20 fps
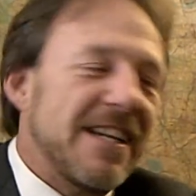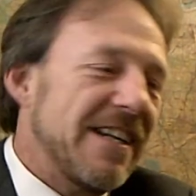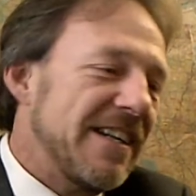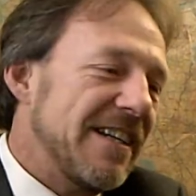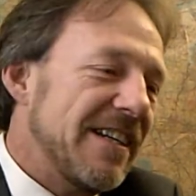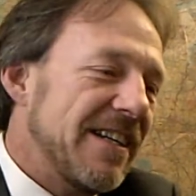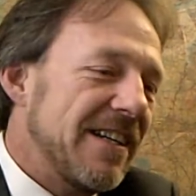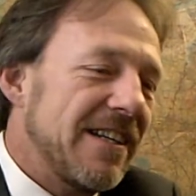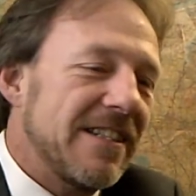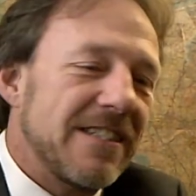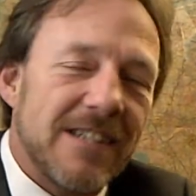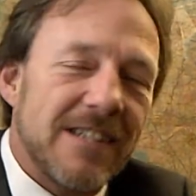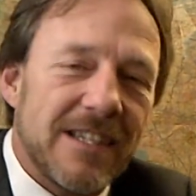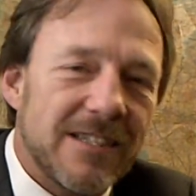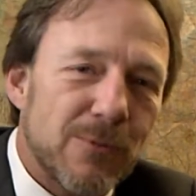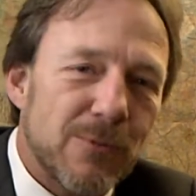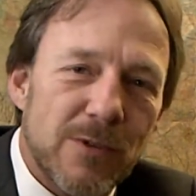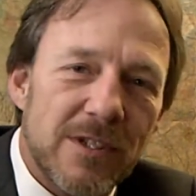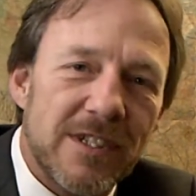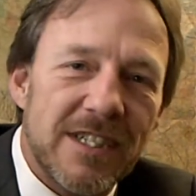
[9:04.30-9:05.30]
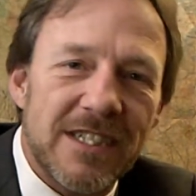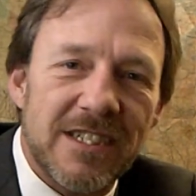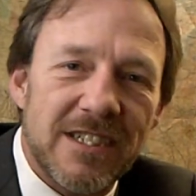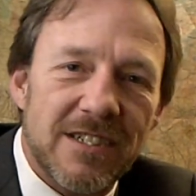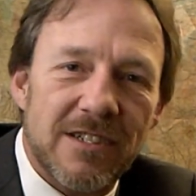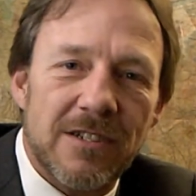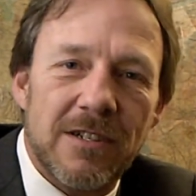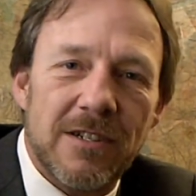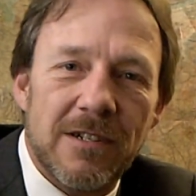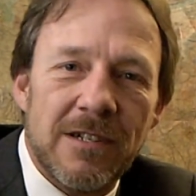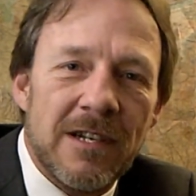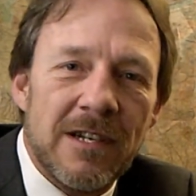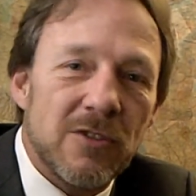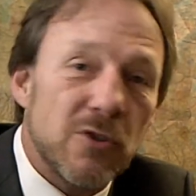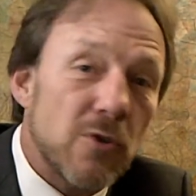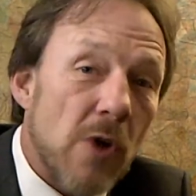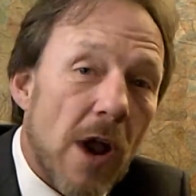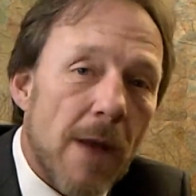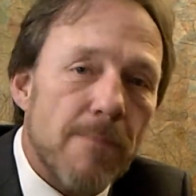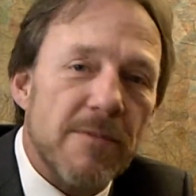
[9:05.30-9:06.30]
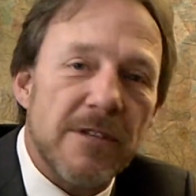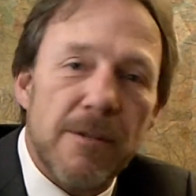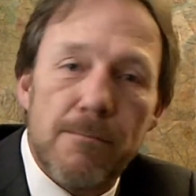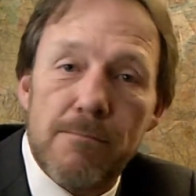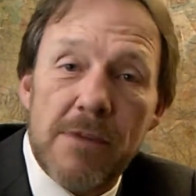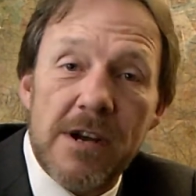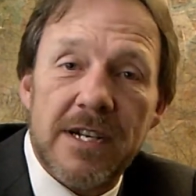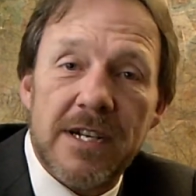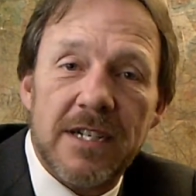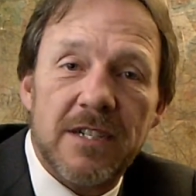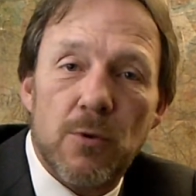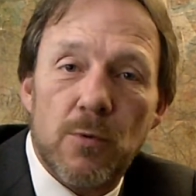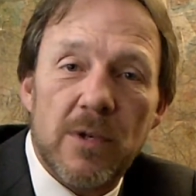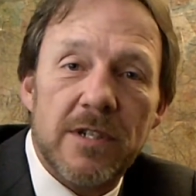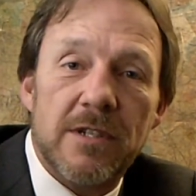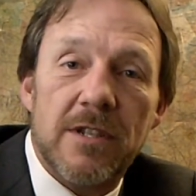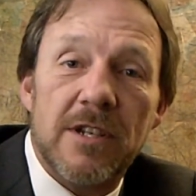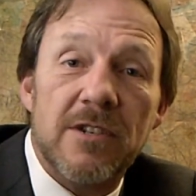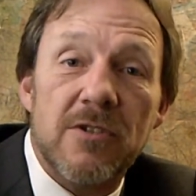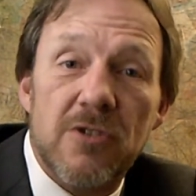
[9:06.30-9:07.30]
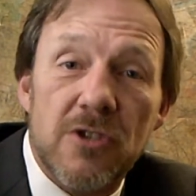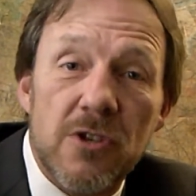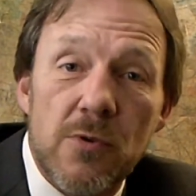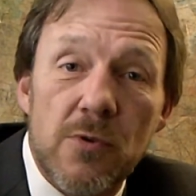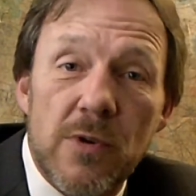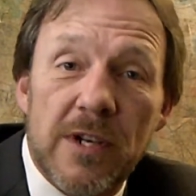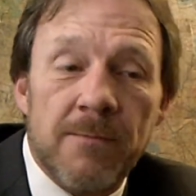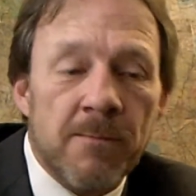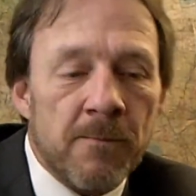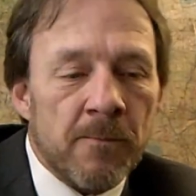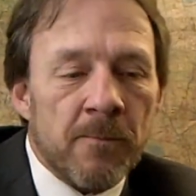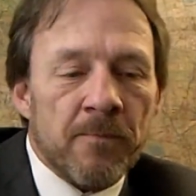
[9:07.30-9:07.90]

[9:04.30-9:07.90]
It's really just a drop in the bucket to what they're doing.